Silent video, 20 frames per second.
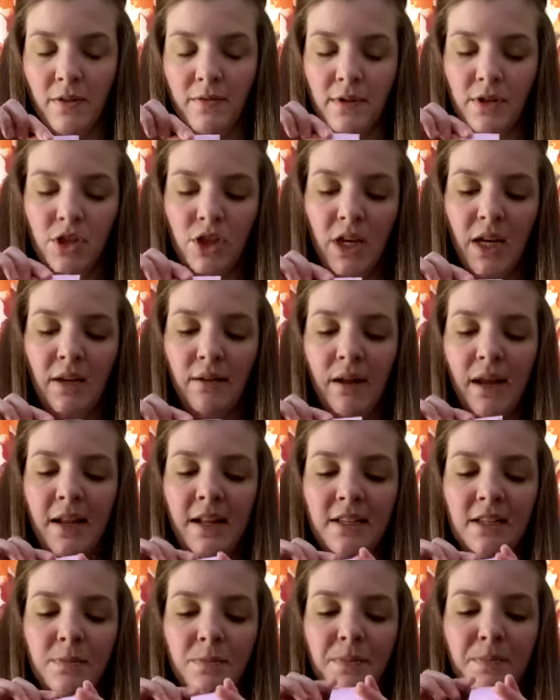the sheet, and
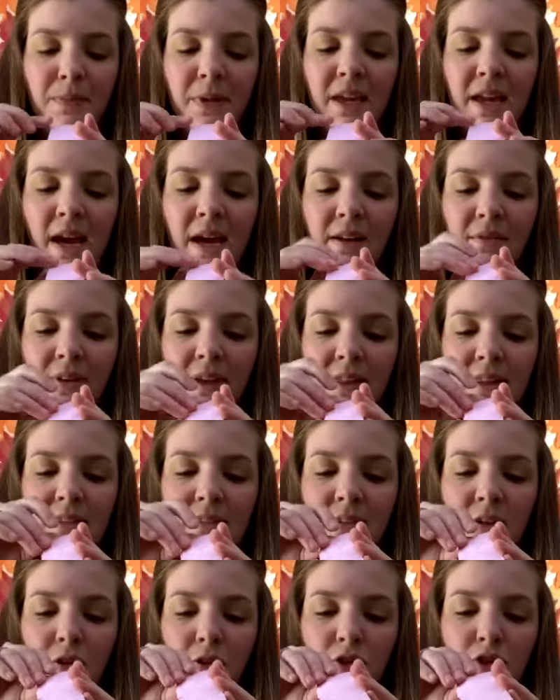it's be kind of like this
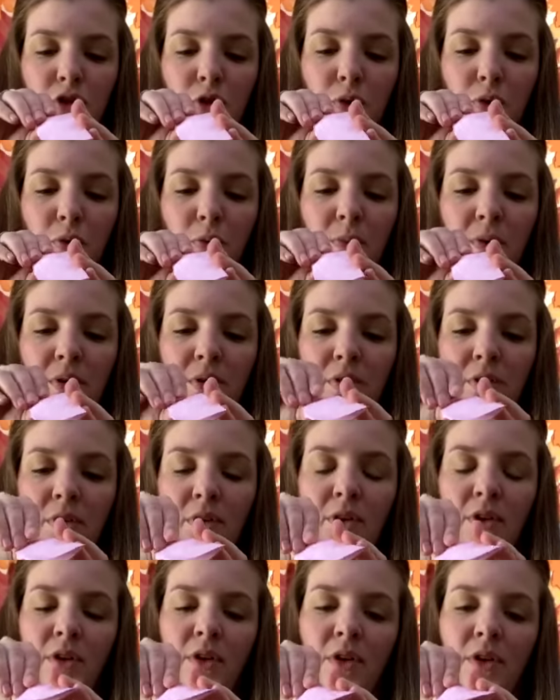little tube.
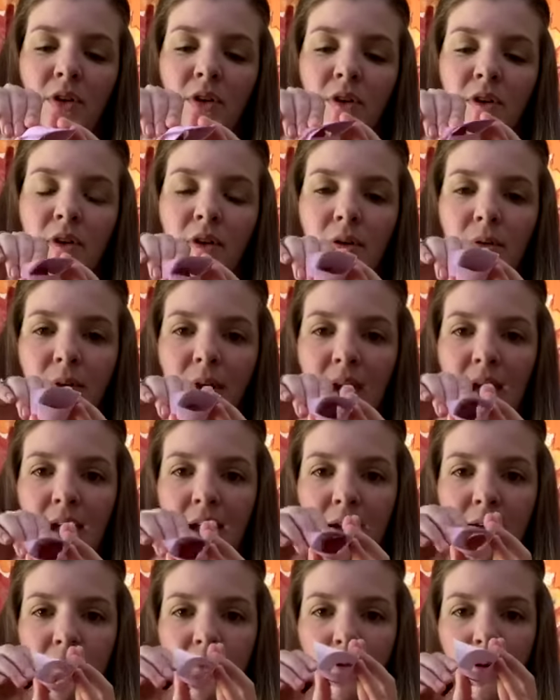
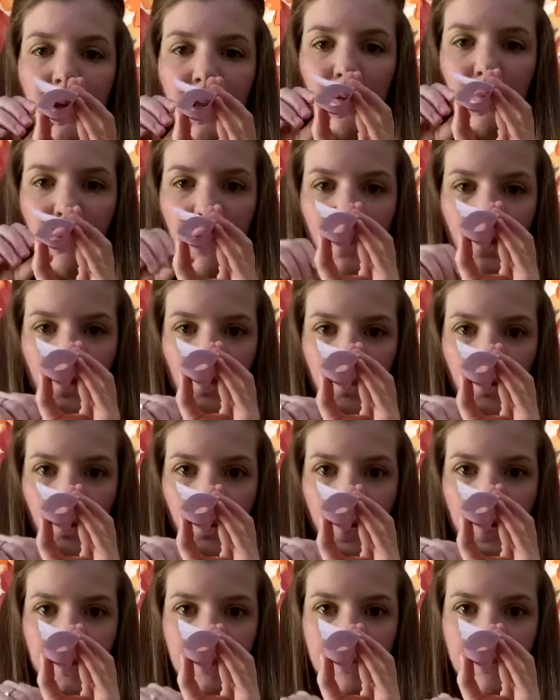Okay, so I can peek through it.